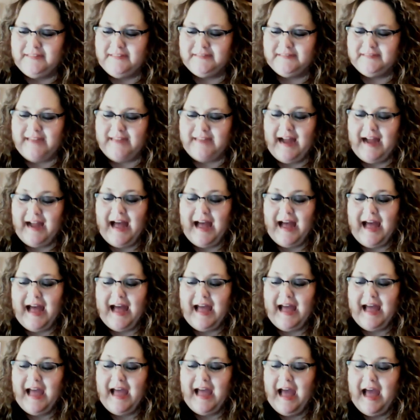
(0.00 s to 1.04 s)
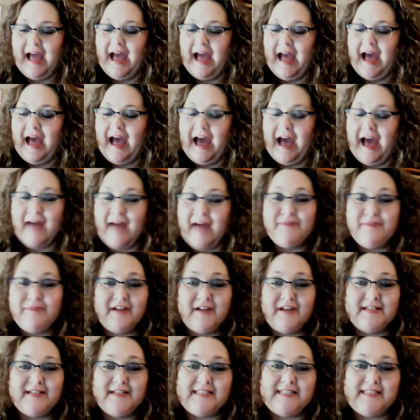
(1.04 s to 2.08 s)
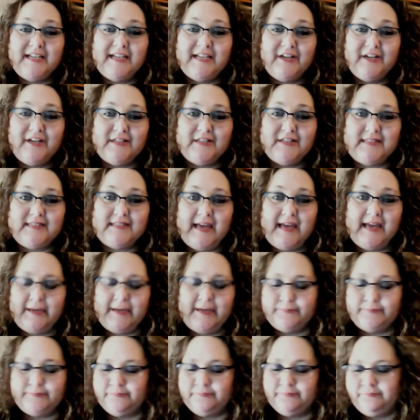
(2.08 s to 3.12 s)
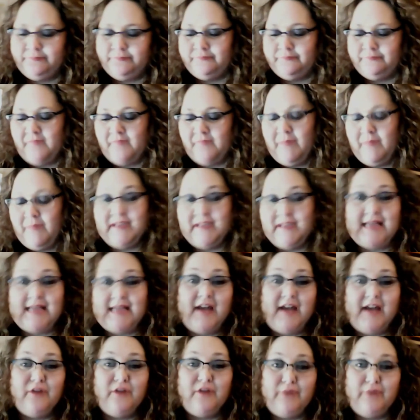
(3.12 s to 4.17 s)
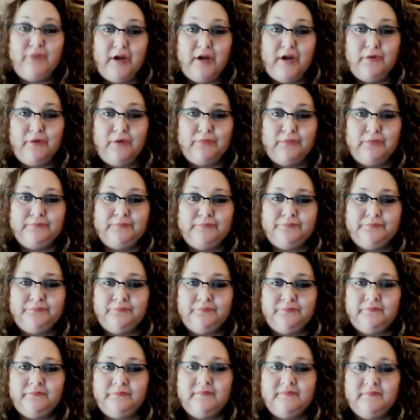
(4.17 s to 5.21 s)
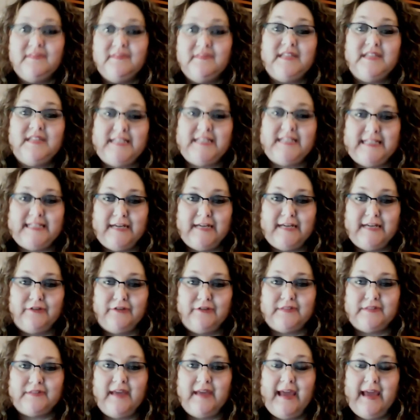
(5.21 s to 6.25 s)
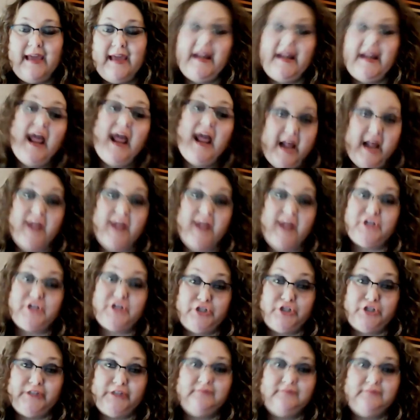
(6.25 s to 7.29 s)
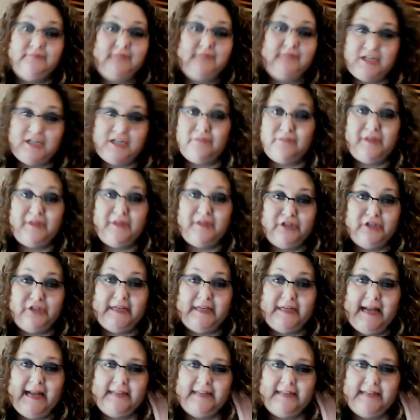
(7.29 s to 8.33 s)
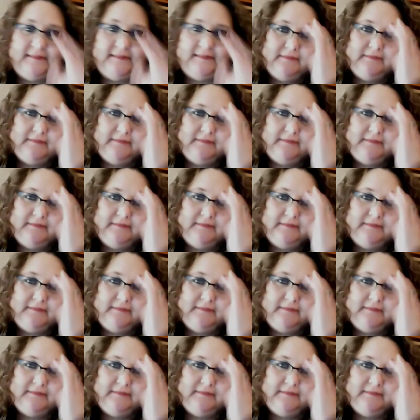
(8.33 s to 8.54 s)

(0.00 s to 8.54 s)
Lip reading: Now, I'm not going to sit here and say, because I don't know the details, and I should be looking at it.